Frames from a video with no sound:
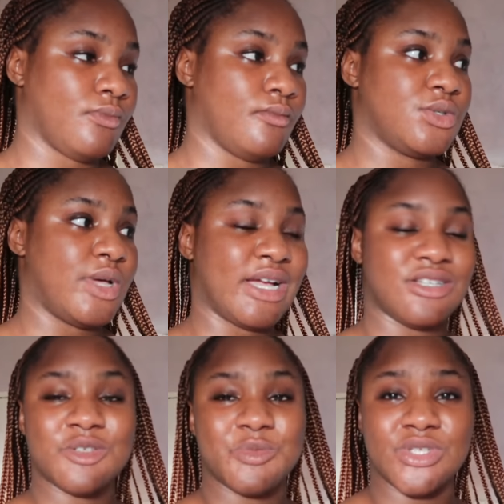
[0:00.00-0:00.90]
so that I can
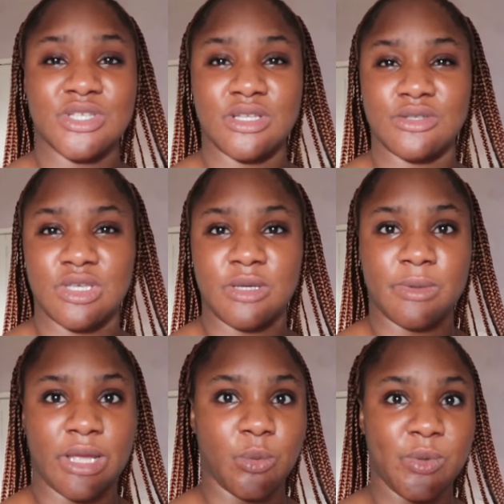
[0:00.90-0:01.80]
just be using it to keep
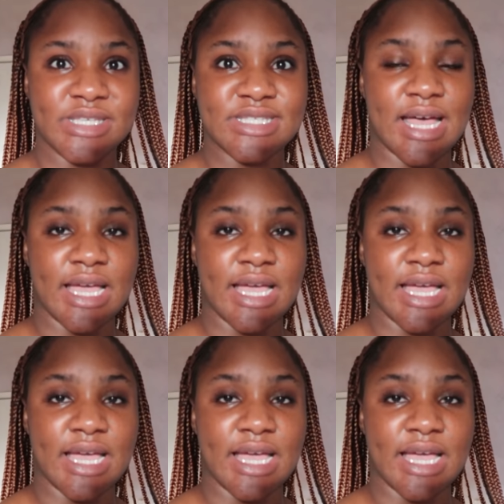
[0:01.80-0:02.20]
like wigs that